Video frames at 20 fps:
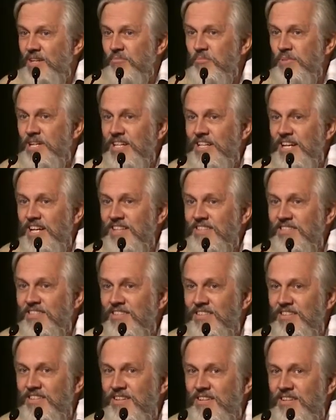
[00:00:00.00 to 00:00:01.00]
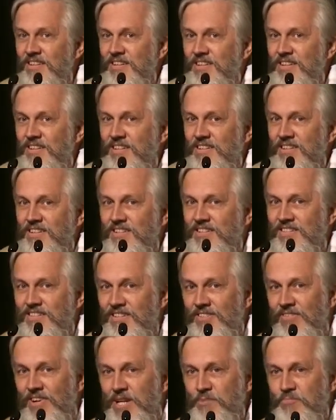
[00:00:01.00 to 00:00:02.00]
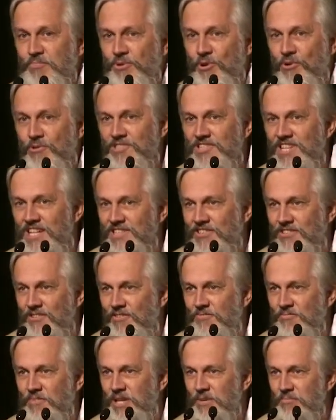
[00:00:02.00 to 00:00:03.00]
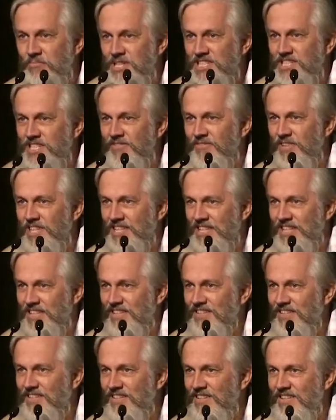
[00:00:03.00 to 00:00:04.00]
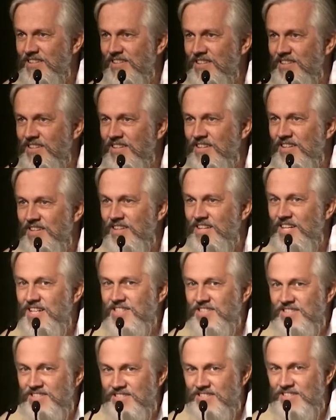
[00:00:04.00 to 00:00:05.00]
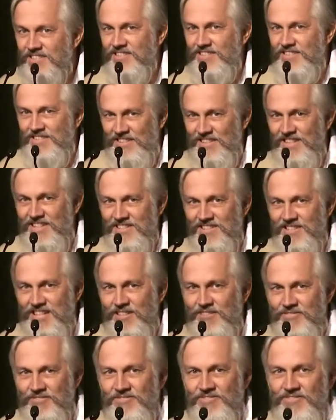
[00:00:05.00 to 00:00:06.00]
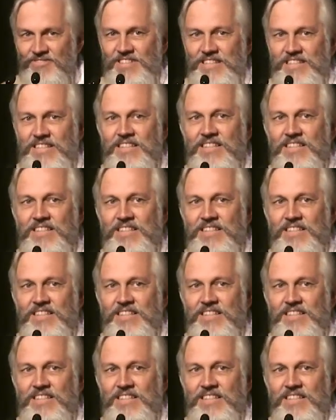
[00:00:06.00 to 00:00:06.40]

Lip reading: But that the very process of being busy with it is itself